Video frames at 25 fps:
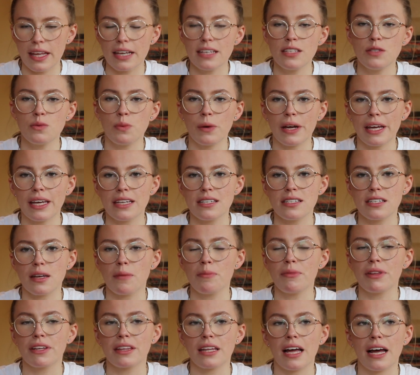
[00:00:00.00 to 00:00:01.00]
this way is
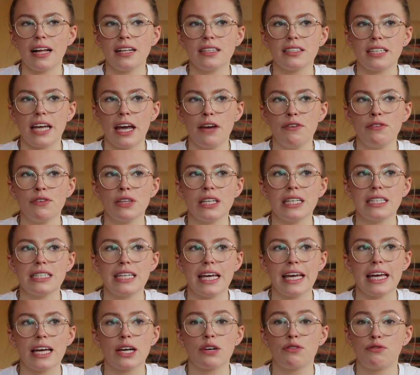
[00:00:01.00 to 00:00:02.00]
something that I'll definitely
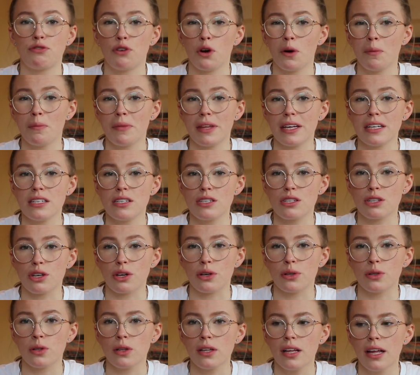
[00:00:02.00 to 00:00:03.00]
take from this
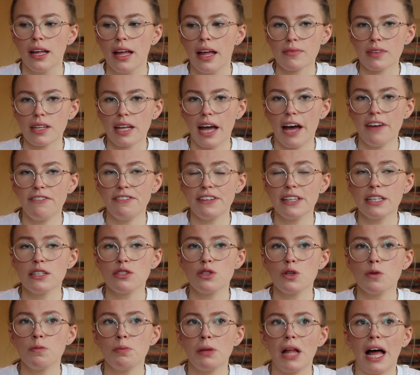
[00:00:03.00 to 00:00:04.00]
school. I feel
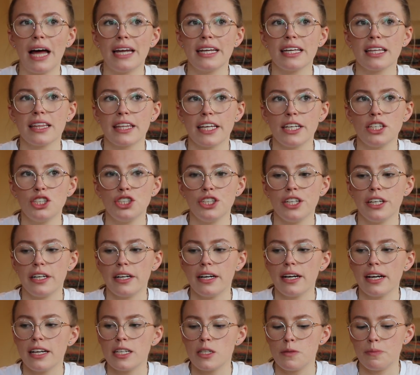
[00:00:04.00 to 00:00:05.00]
as though planning this
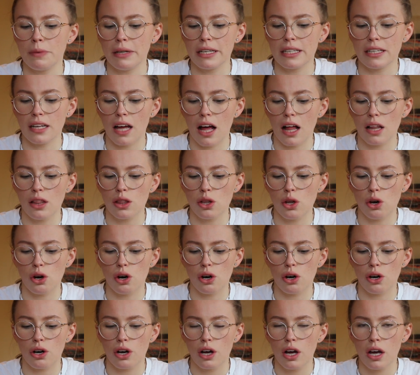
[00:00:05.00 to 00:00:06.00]
year has been a
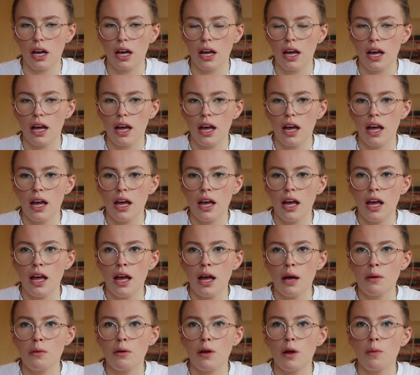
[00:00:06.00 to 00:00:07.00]
lot
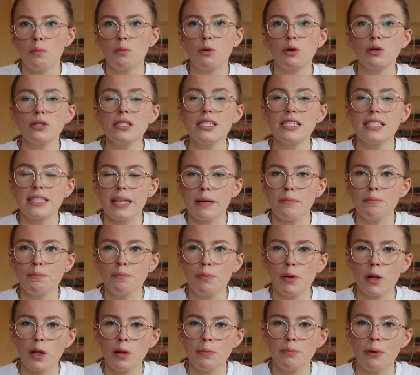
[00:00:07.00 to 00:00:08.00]
more
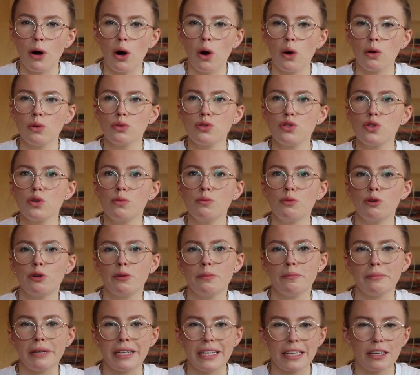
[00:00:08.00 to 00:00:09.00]
simple but also
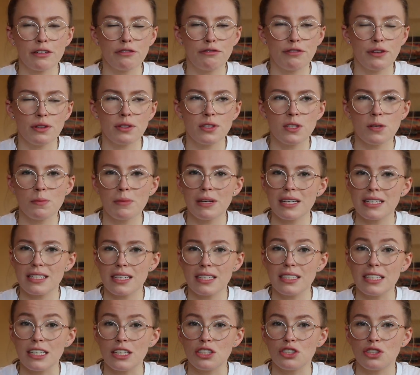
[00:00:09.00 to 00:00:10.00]
more meaningful to me as
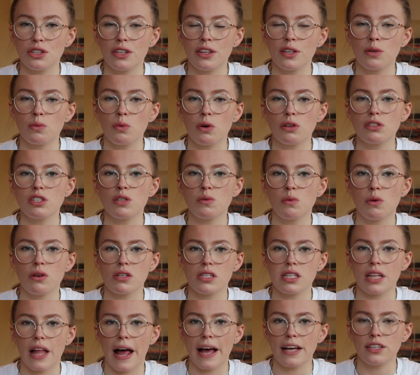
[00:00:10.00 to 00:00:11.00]
a teacher than what it
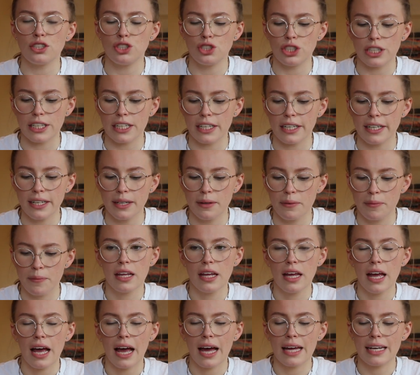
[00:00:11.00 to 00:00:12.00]
was last year.
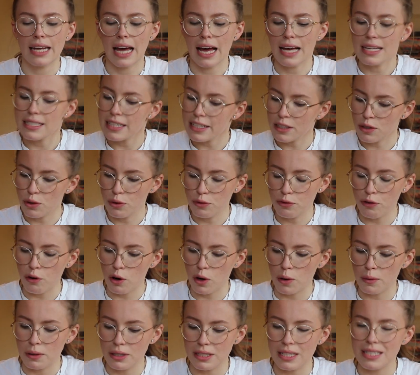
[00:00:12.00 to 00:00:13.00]
And as I go
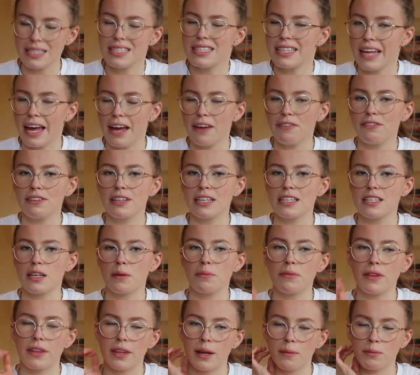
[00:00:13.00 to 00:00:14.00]
forward, it's definitely
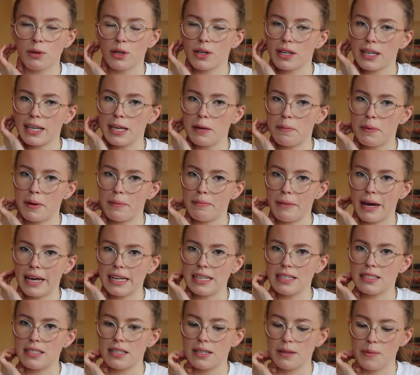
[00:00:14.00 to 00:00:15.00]
something that I'm going to keep in
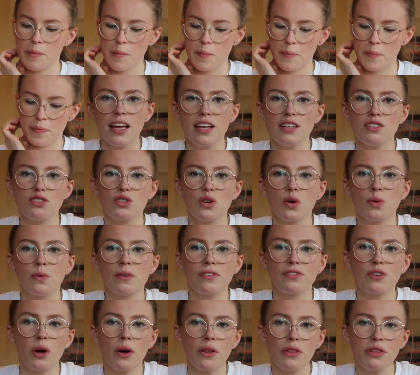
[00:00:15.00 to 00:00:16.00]
mind. So
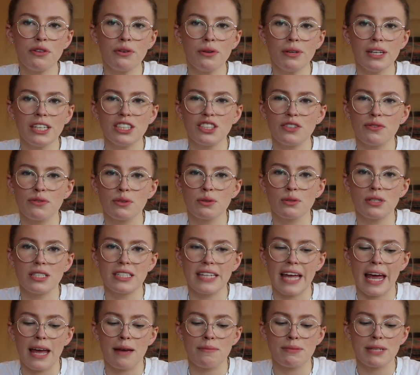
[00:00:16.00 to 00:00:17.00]
we've gone through each of those
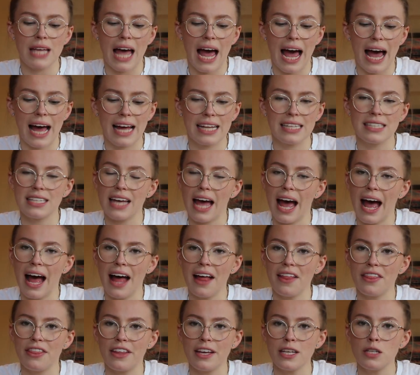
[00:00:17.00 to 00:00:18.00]
steps, and
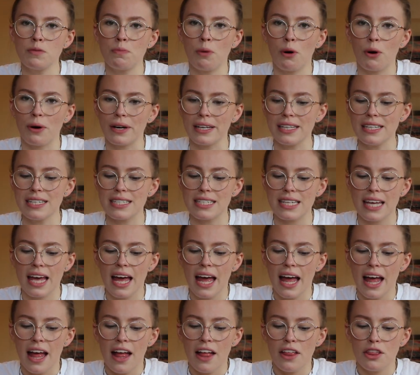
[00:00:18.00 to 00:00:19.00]
at this point,
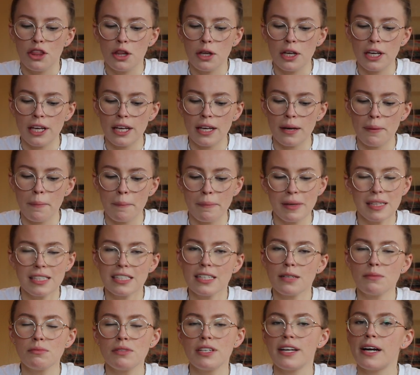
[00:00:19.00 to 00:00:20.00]
the
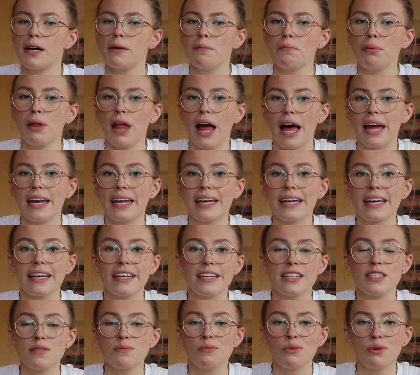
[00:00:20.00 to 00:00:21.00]
medium-term planning
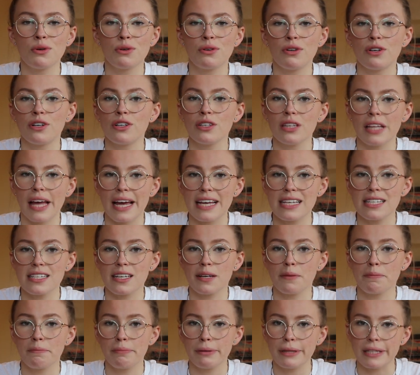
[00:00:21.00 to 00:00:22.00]
is more or less
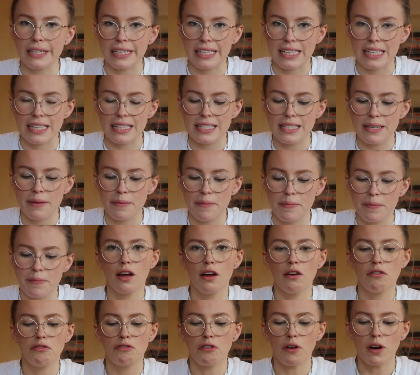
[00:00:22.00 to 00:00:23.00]
complete.
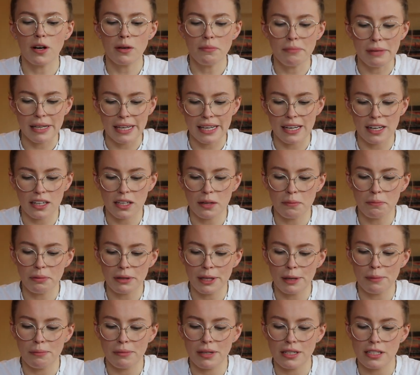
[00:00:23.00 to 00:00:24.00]
For me, a
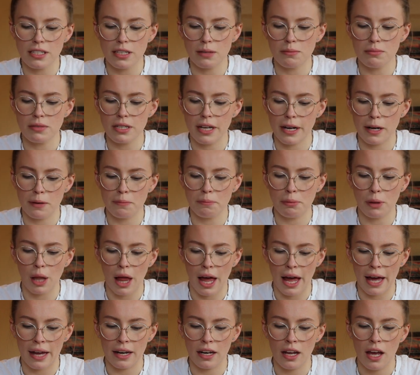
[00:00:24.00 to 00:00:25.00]
complete medium-term
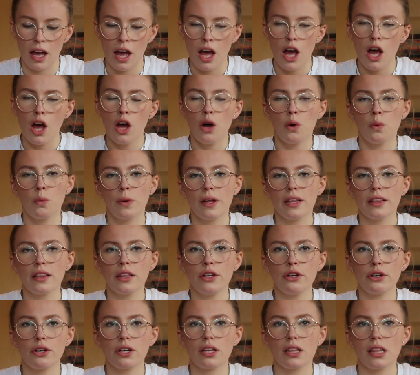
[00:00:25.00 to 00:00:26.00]
plan will
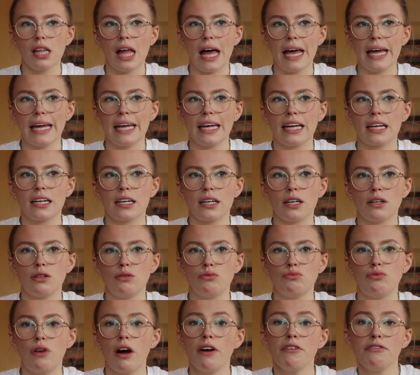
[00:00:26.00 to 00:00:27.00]
look like
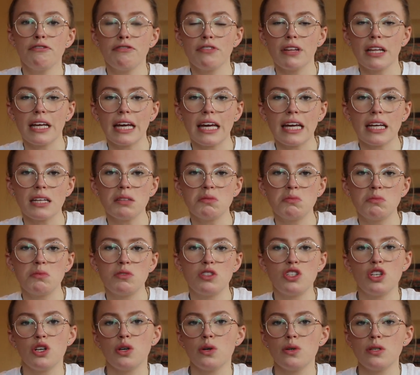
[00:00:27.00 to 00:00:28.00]
roughly
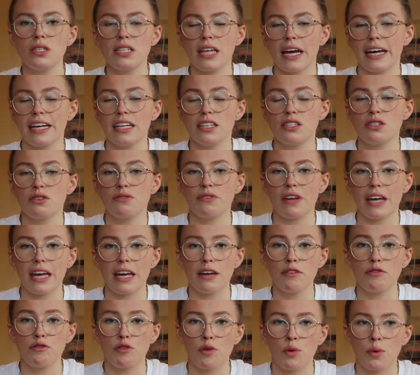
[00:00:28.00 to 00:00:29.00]
two sides of
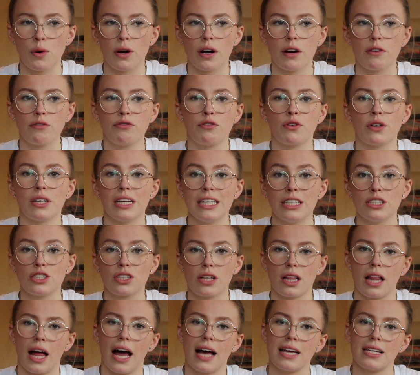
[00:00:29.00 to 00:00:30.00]
A4 for
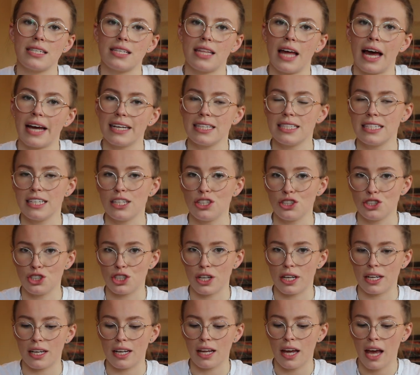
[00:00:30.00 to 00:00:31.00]
each class that I teach
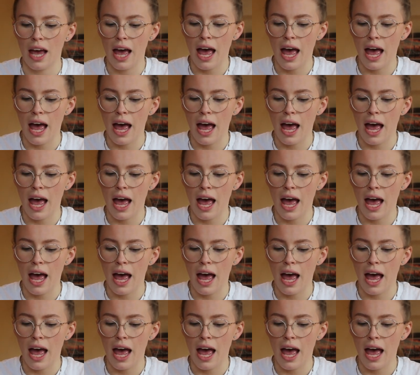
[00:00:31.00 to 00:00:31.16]
in.